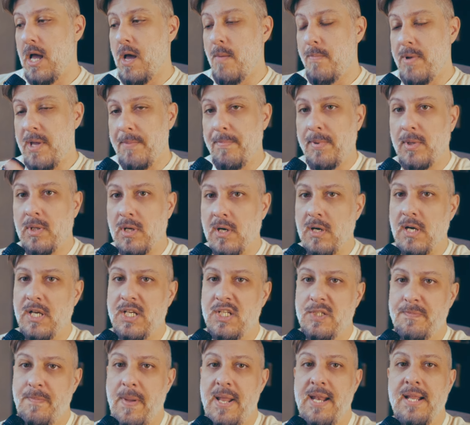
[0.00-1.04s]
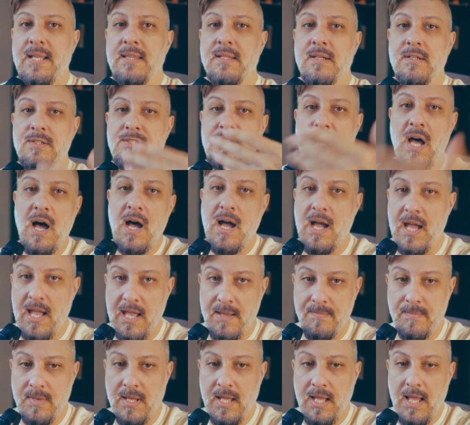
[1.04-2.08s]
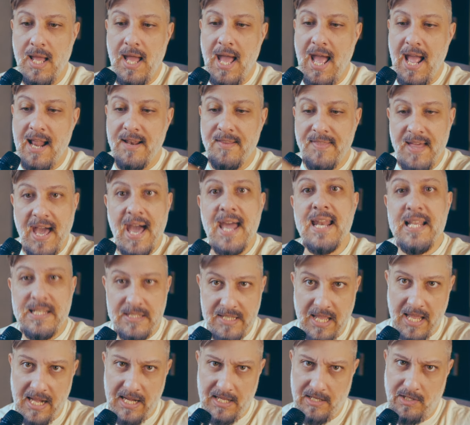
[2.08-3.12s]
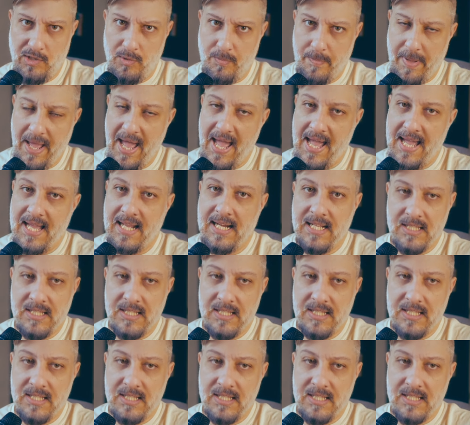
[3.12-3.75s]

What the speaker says: people are expending their time and that is getting you paid.